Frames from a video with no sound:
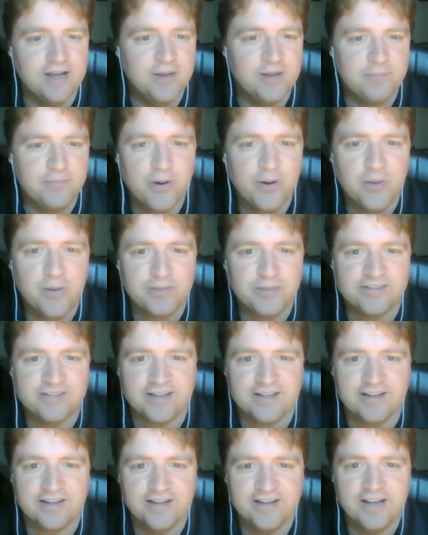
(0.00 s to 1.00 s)
Pope, he
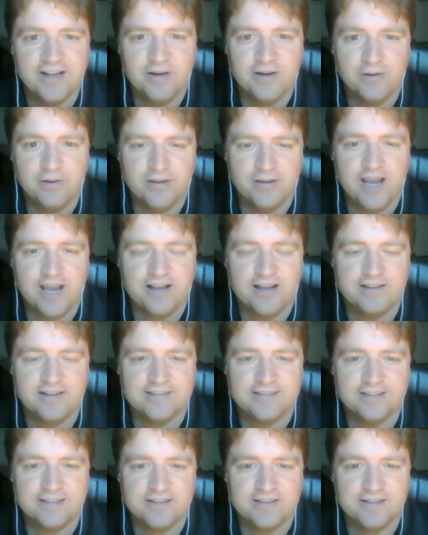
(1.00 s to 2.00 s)
said, "Oh yeah,
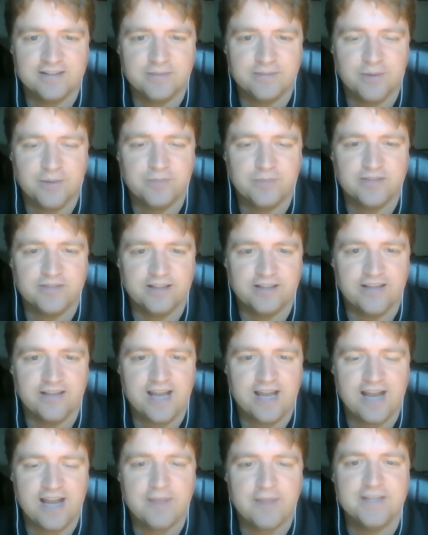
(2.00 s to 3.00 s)
the Pope said
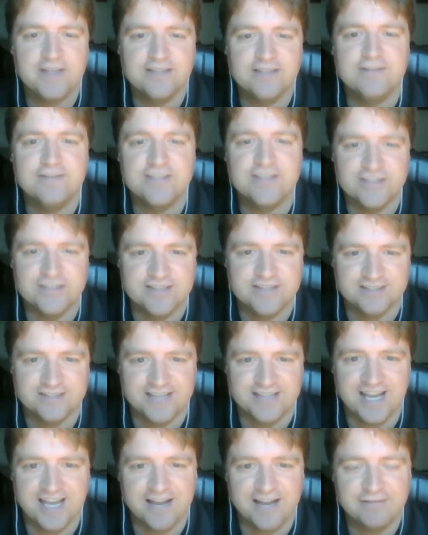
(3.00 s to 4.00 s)
that. How many divisions does he
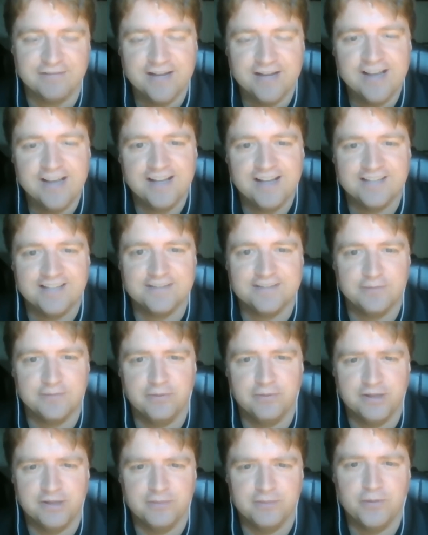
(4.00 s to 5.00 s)
have?" He said, "Well,
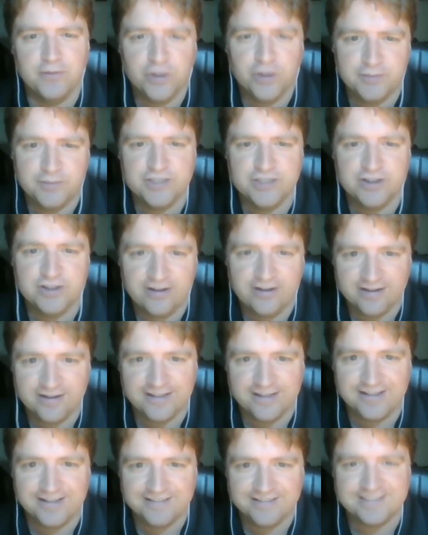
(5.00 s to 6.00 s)
when the moral
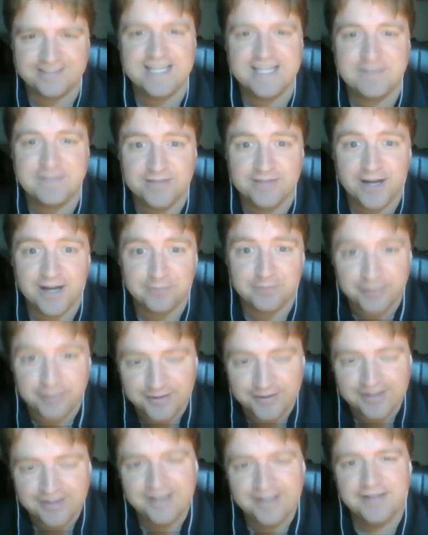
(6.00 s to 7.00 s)
majority teamed up
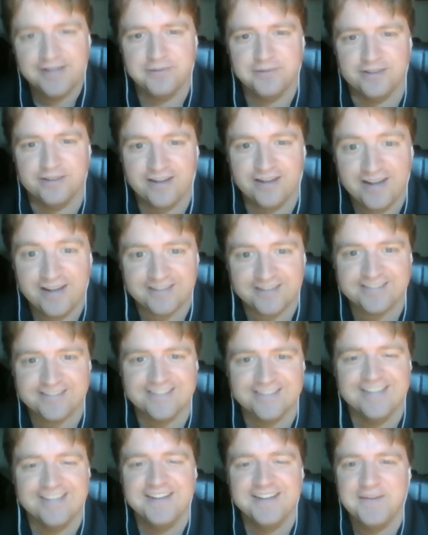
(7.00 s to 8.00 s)
with us,
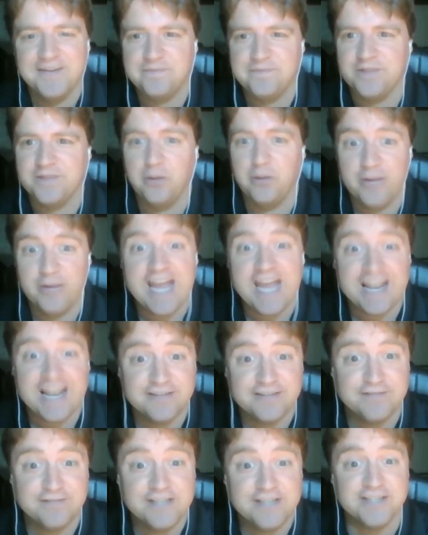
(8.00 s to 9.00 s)
we had
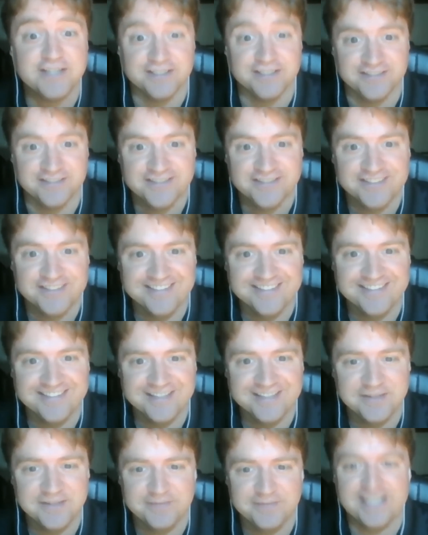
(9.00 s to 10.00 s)
divisions,
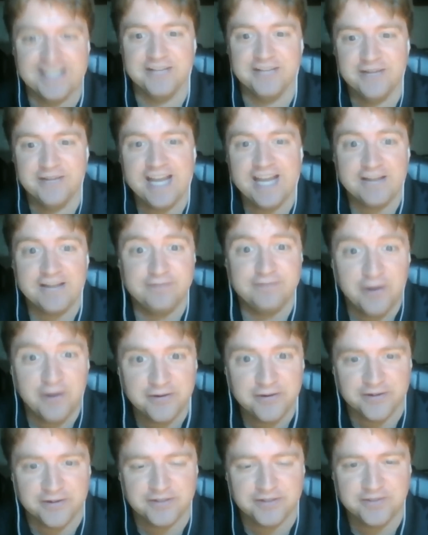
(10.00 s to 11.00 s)
meaning we had
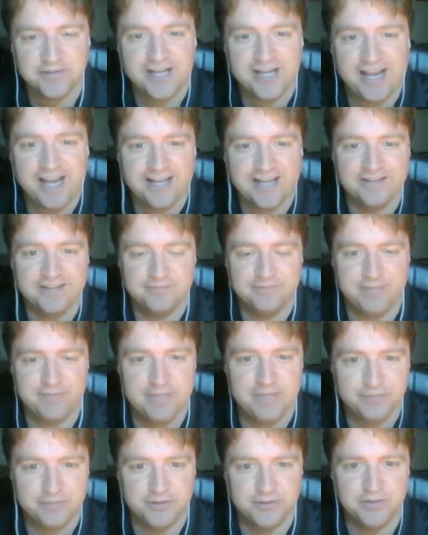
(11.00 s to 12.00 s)
voters, we had
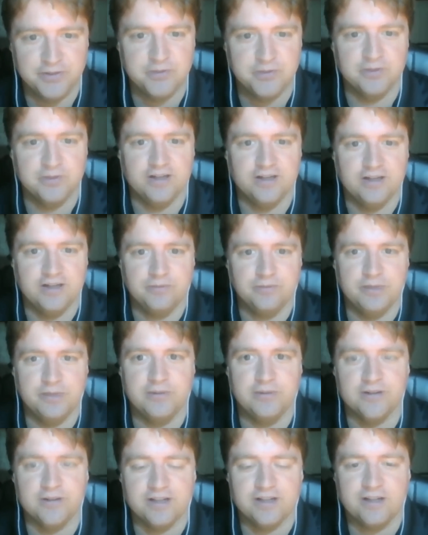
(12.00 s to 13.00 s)
people who we
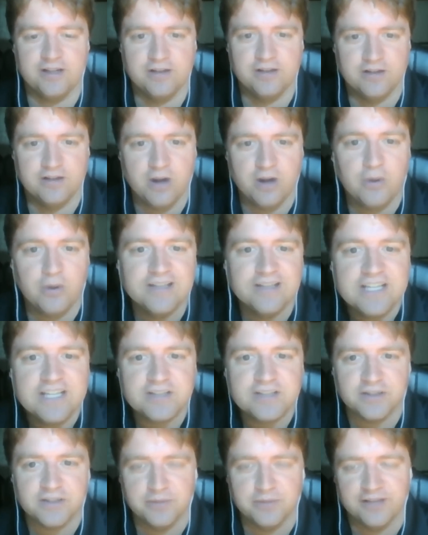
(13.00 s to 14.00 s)
were in a
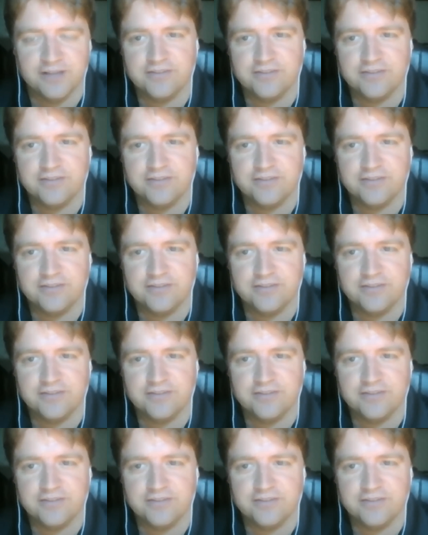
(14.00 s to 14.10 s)
coalition with."